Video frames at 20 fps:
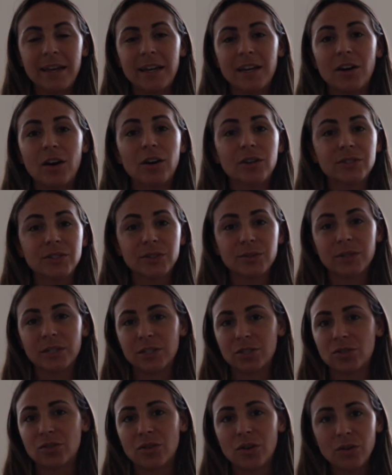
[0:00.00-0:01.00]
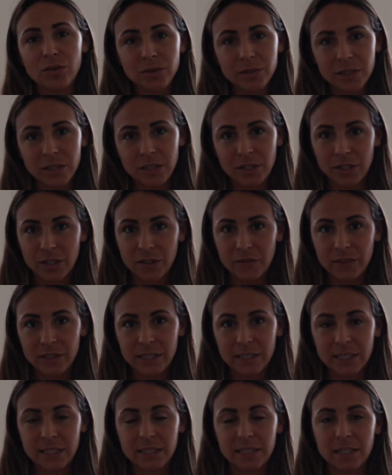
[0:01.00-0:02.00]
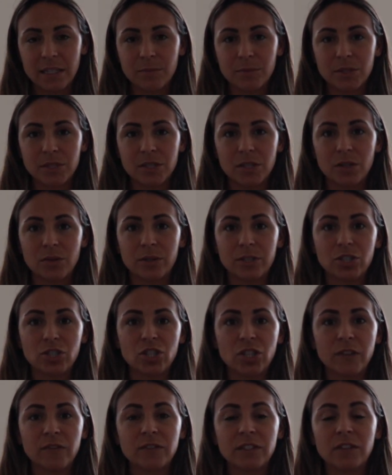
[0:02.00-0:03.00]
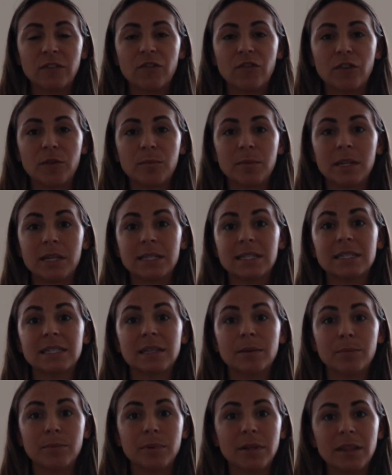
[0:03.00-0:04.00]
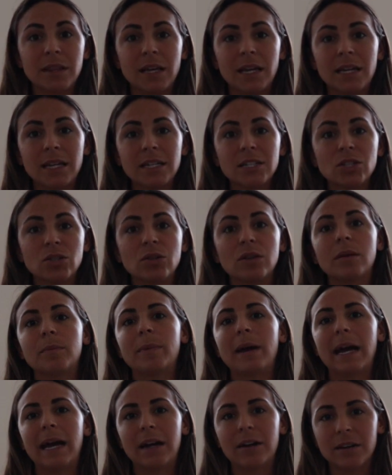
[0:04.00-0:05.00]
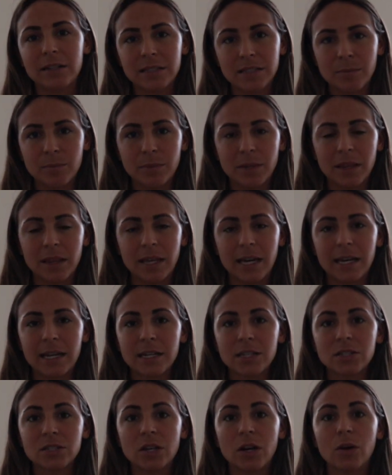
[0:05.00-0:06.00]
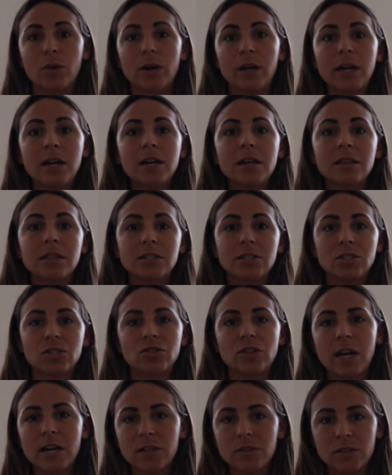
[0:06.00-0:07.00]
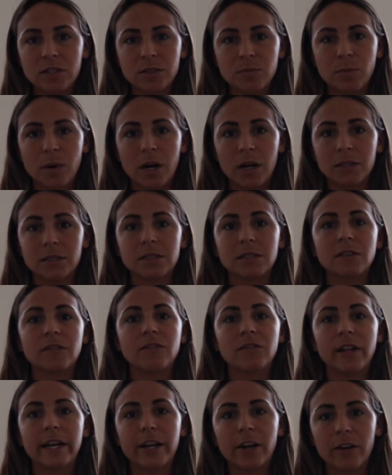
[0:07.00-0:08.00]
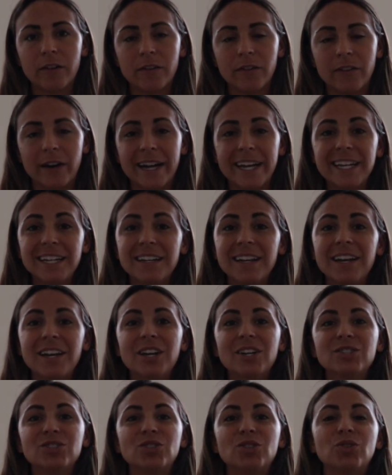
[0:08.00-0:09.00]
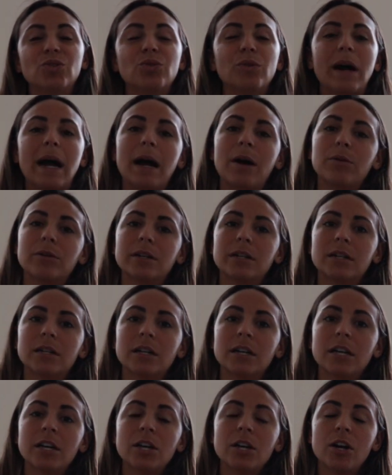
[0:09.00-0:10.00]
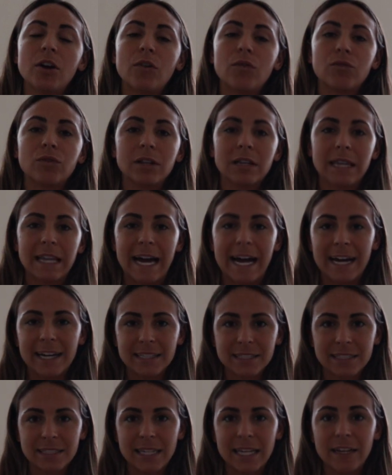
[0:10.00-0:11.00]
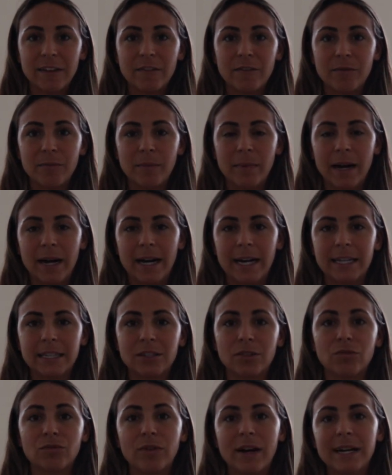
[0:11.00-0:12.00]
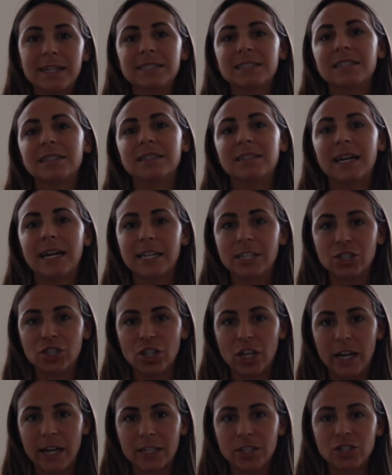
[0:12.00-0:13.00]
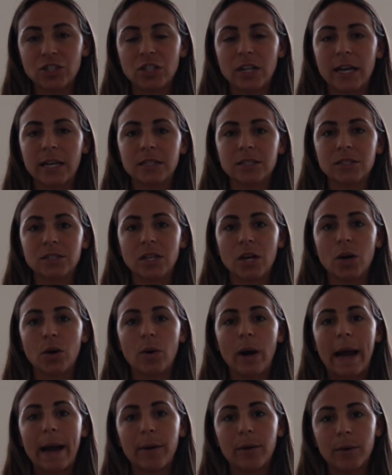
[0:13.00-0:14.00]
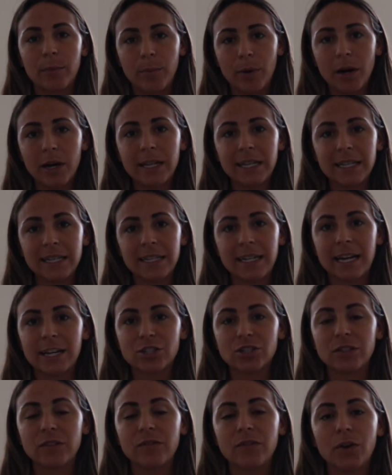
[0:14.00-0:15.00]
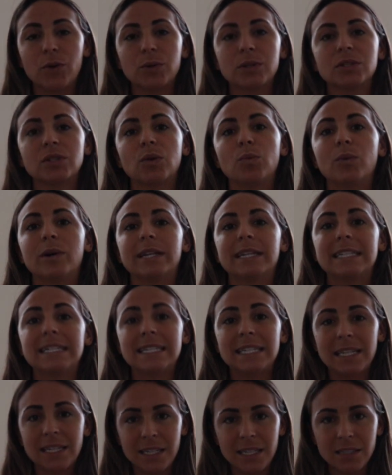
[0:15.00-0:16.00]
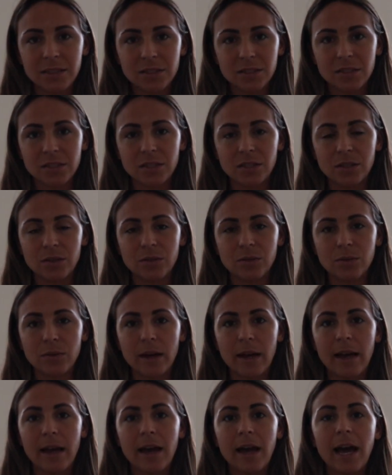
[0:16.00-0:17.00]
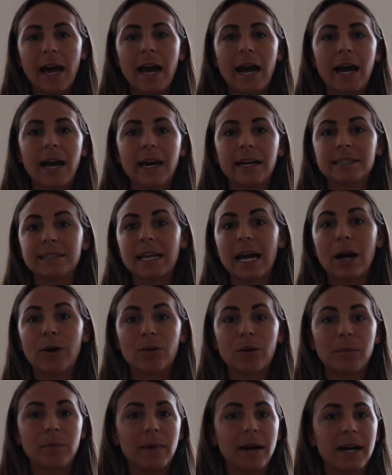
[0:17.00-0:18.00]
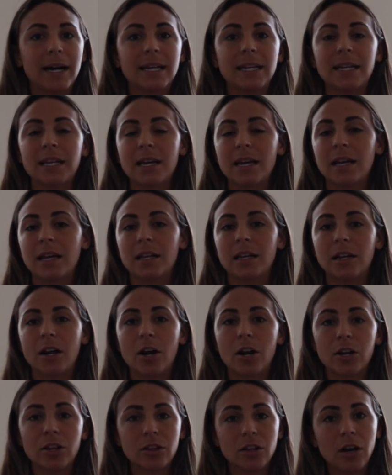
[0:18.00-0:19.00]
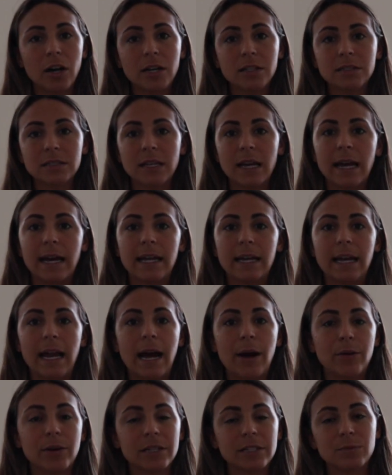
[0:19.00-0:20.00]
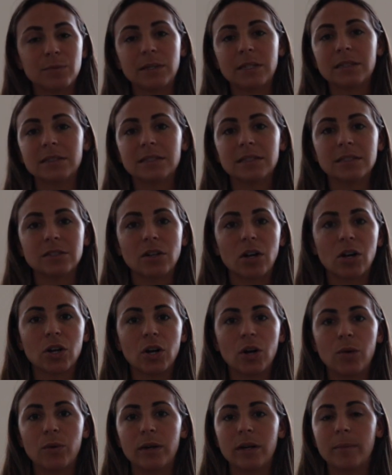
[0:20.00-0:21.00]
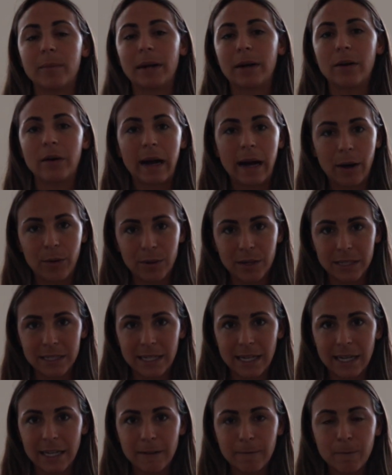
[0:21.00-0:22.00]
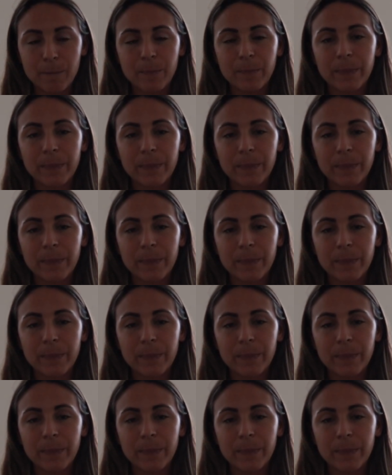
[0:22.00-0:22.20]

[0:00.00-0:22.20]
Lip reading: It also controls the nervous system, so it's shifting from the sympathetic to the parasympathetic. So the stress response, the flight or fight, to our relaxed state of mind, the rest and digest. And so our body can actually focus on what it needs to as our mind and our thoughts and our experiences are going about our day.